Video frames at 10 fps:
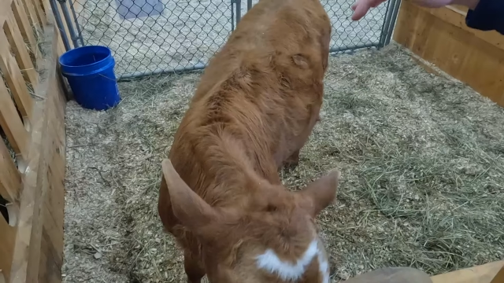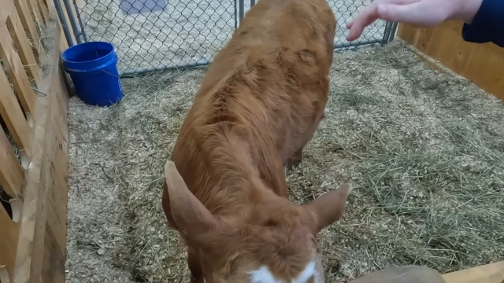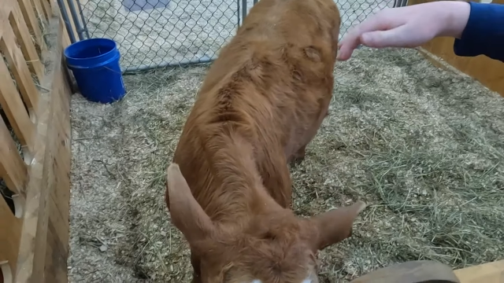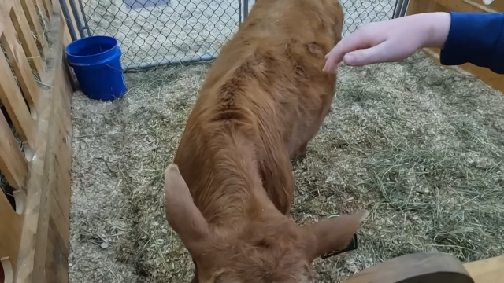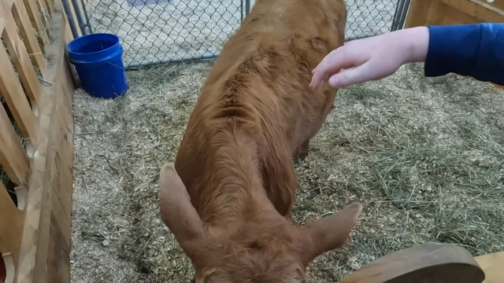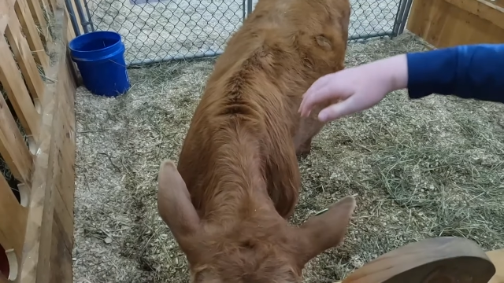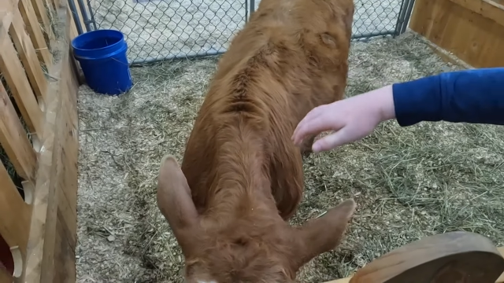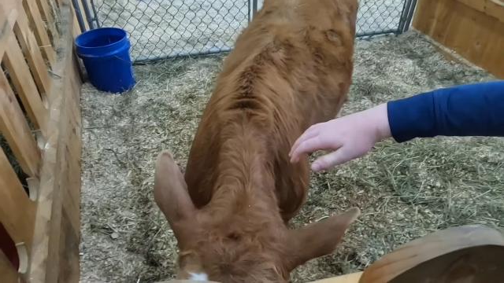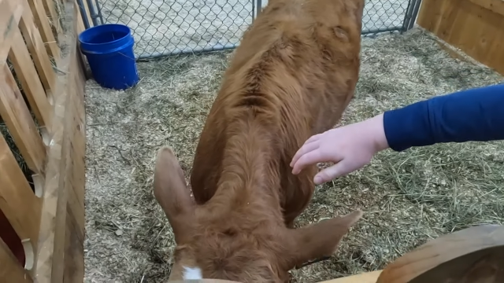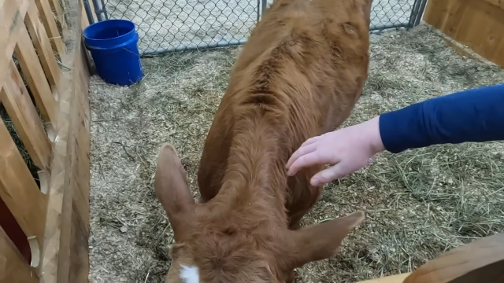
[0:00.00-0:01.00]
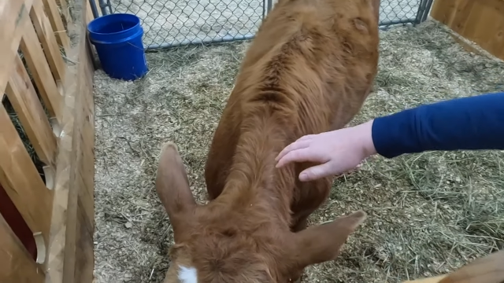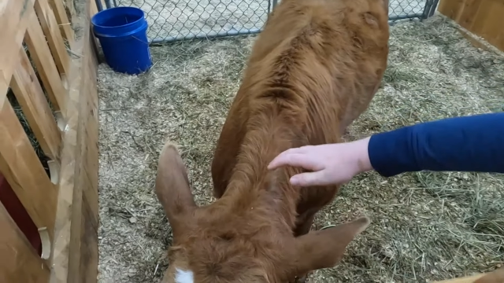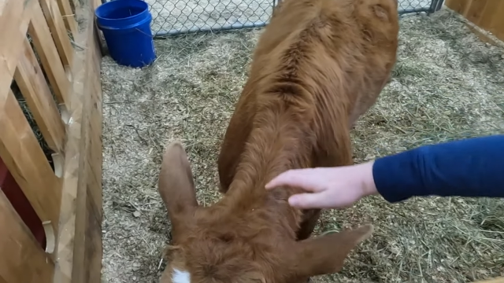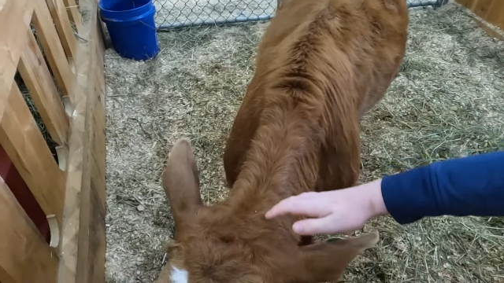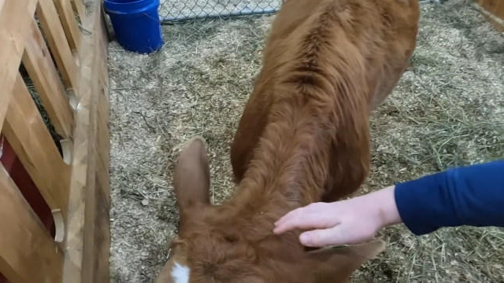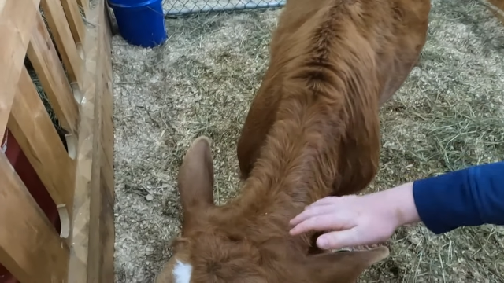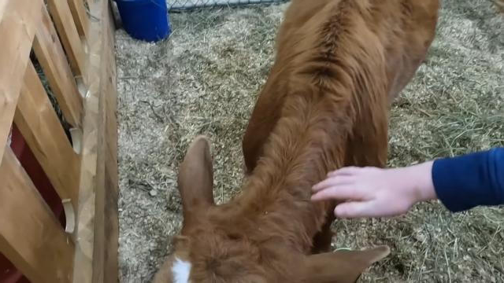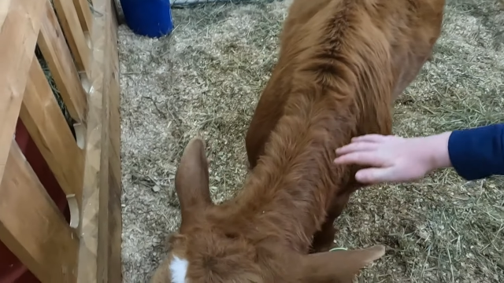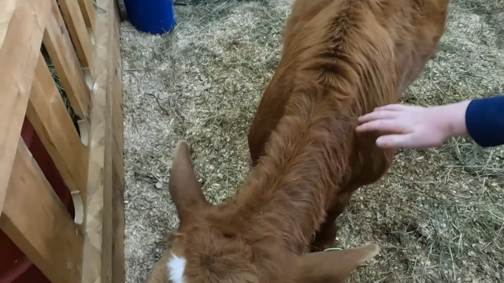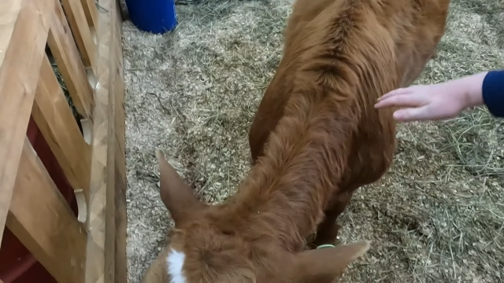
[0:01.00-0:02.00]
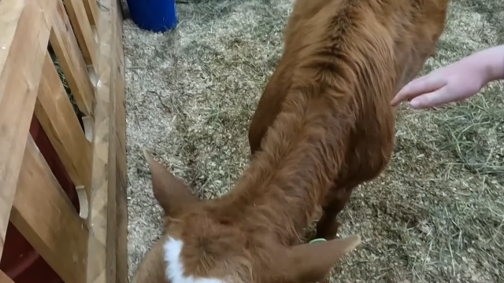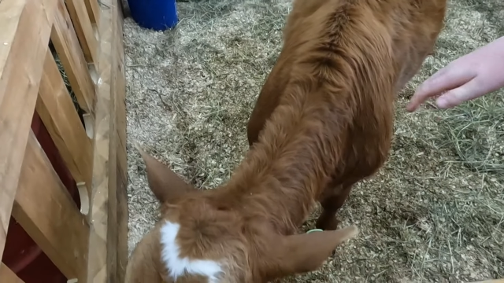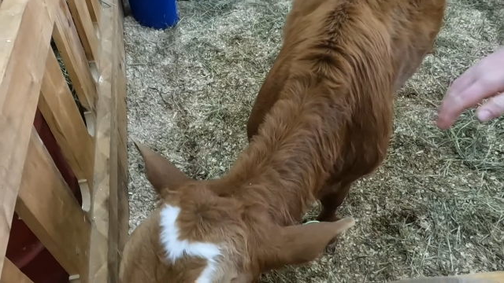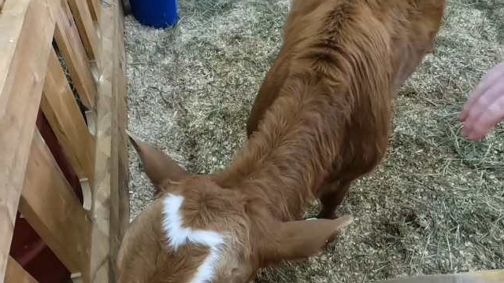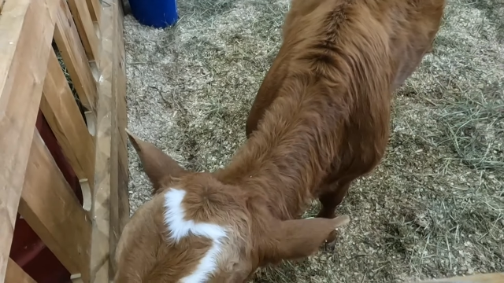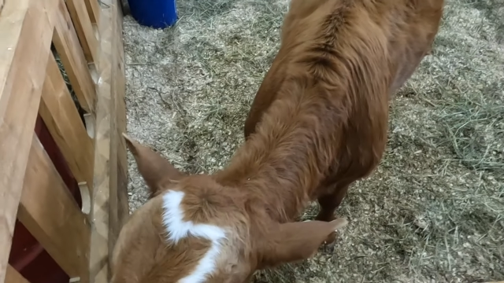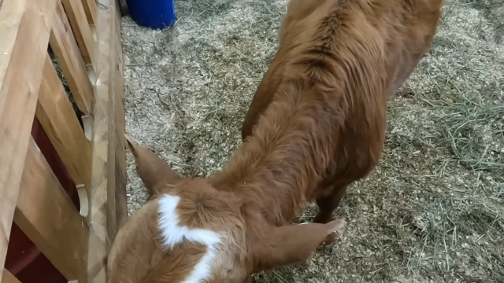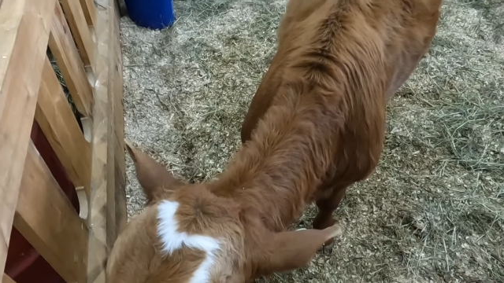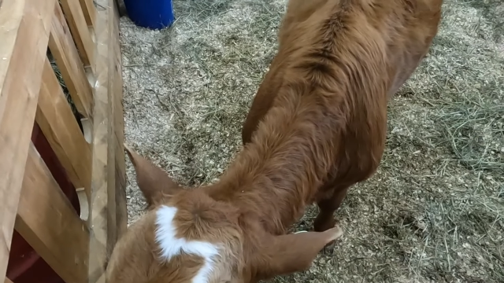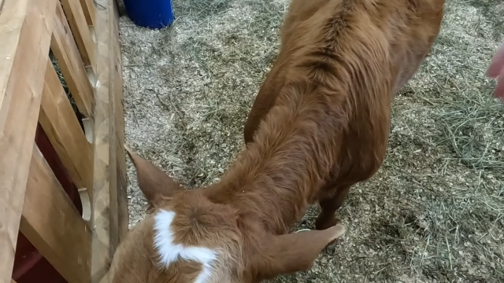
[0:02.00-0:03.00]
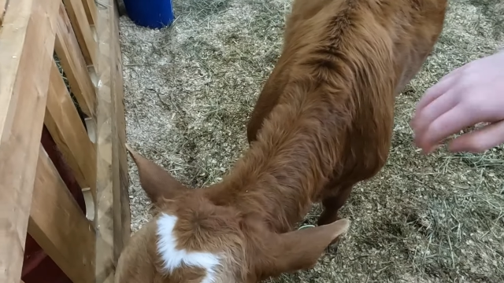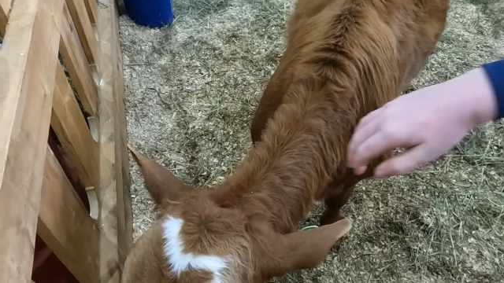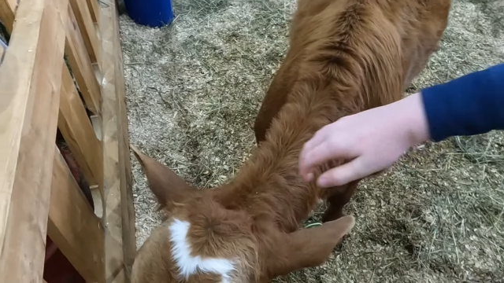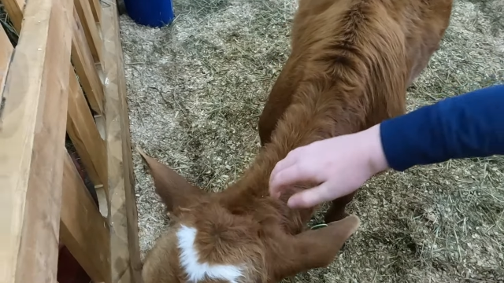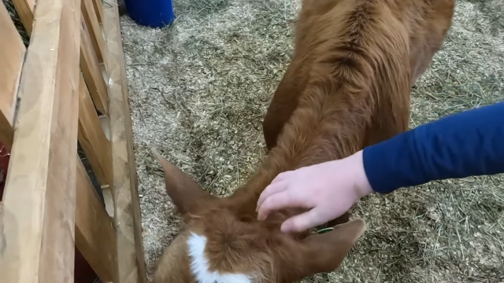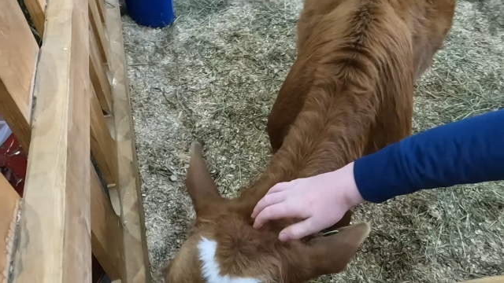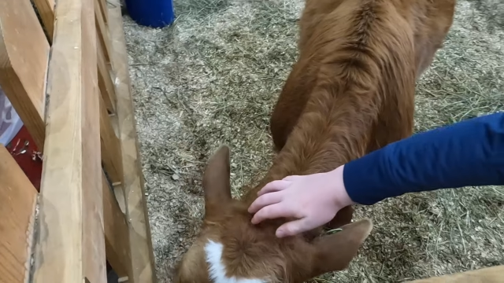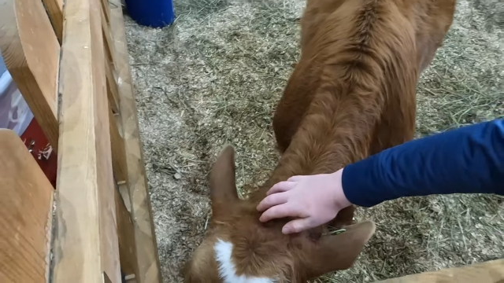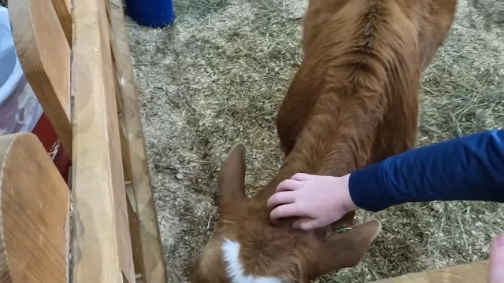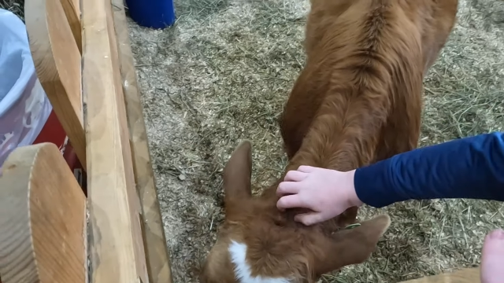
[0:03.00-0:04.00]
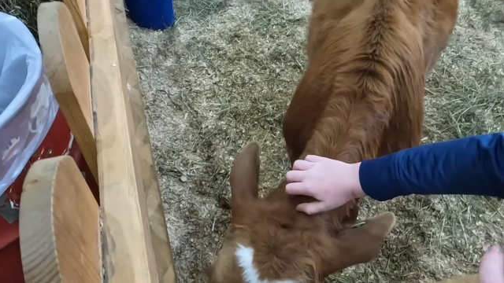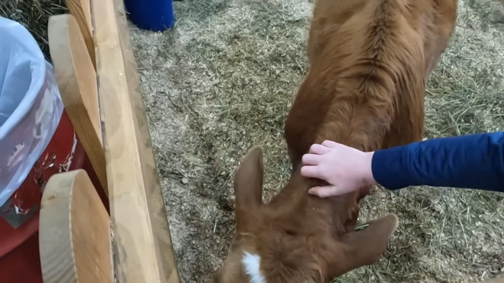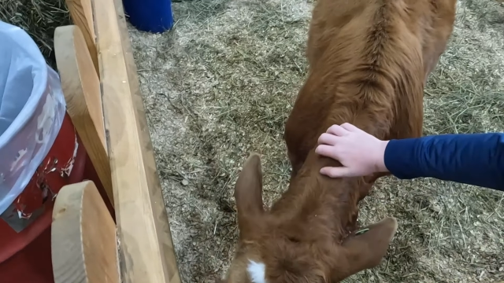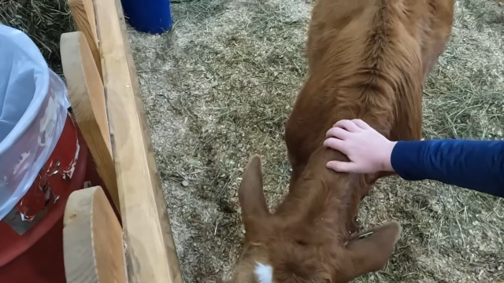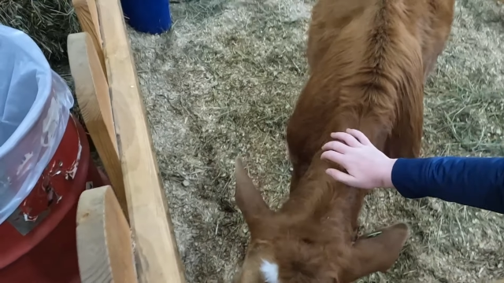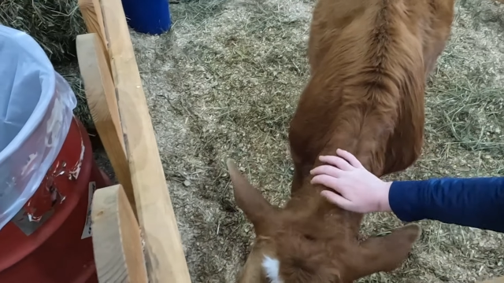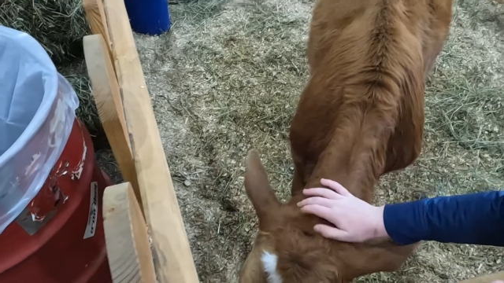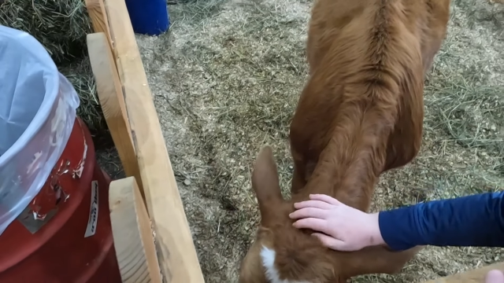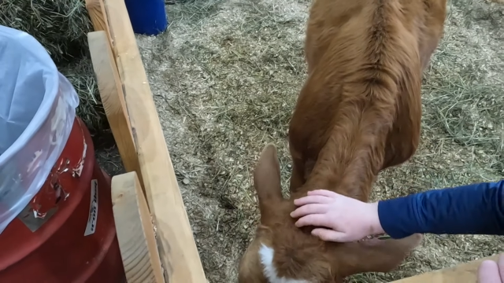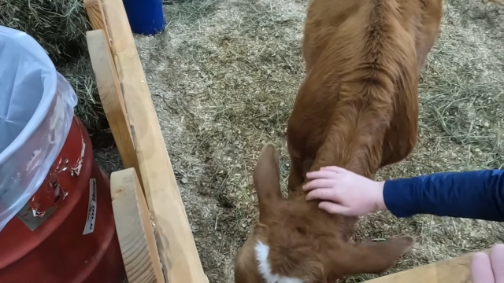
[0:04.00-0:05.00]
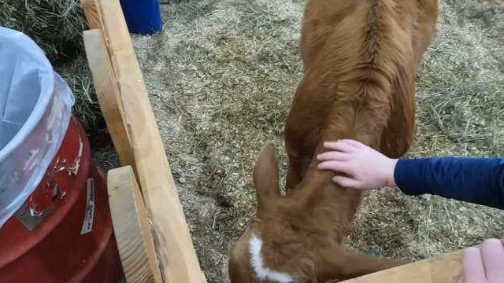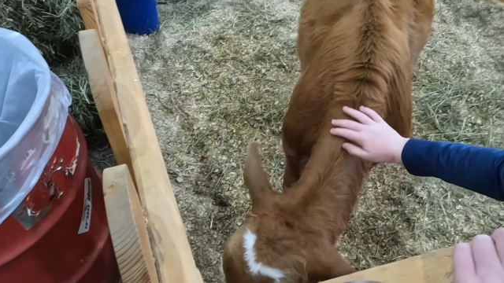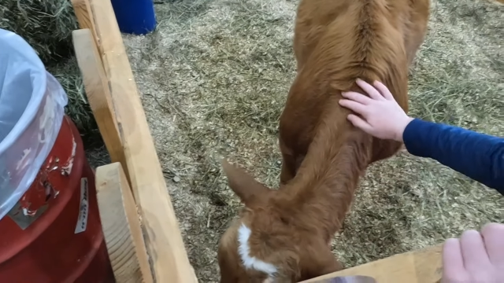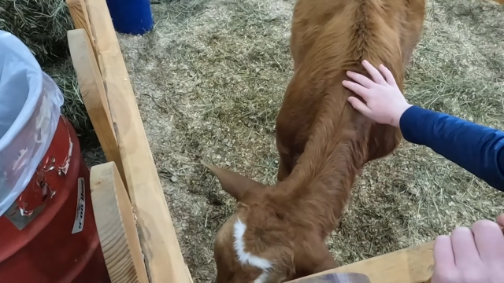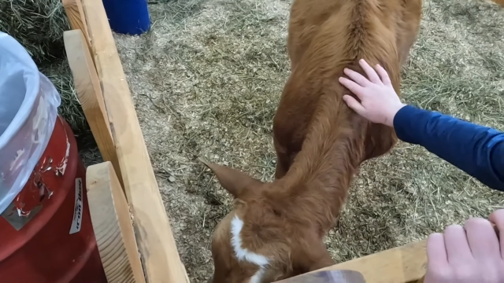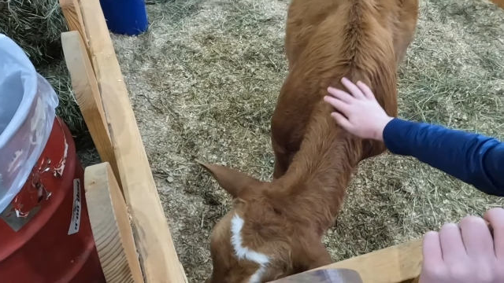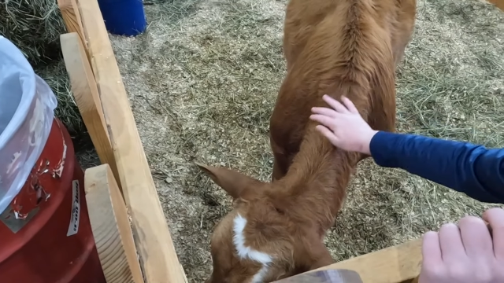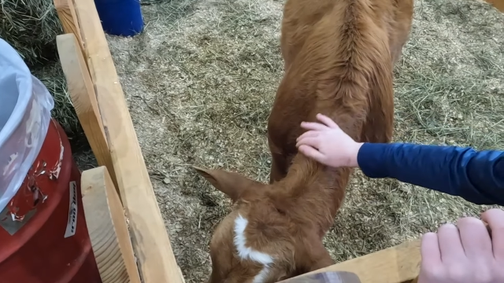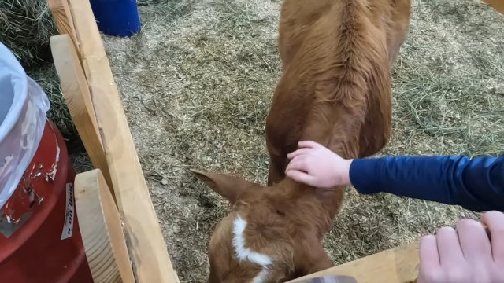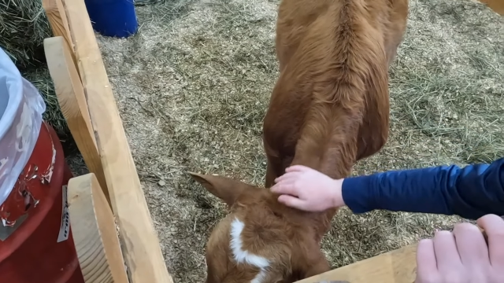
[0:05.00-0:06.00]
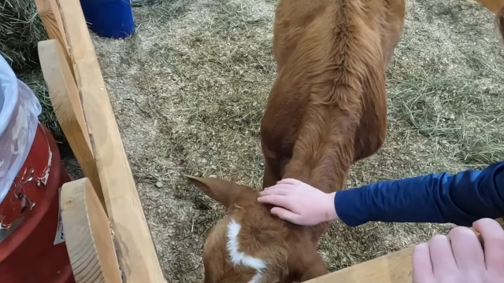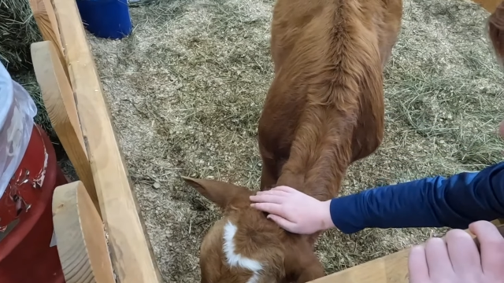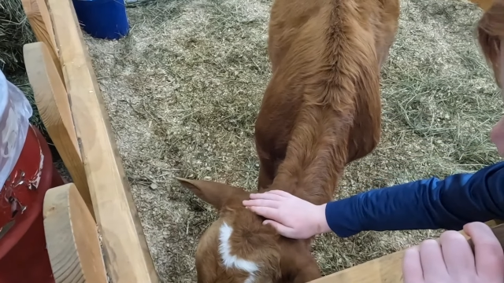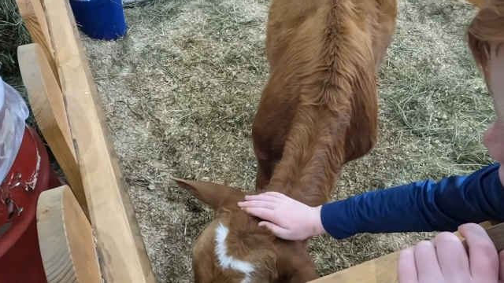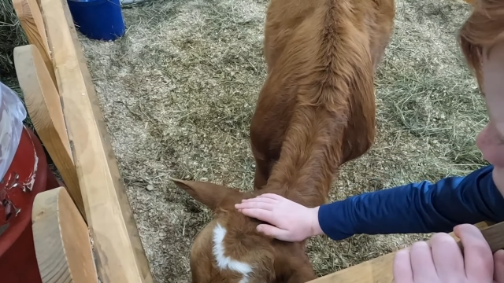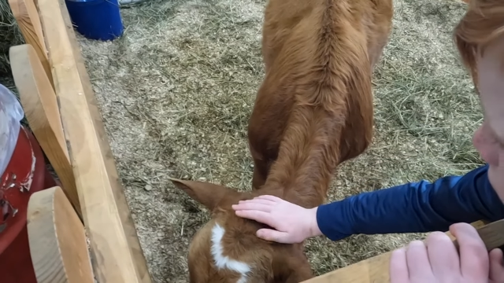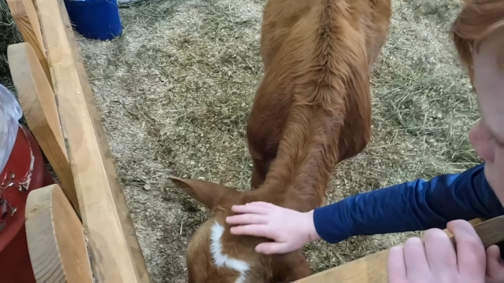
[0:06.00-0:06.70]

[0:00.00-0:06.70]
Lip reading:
Nobody's mouth can be seen.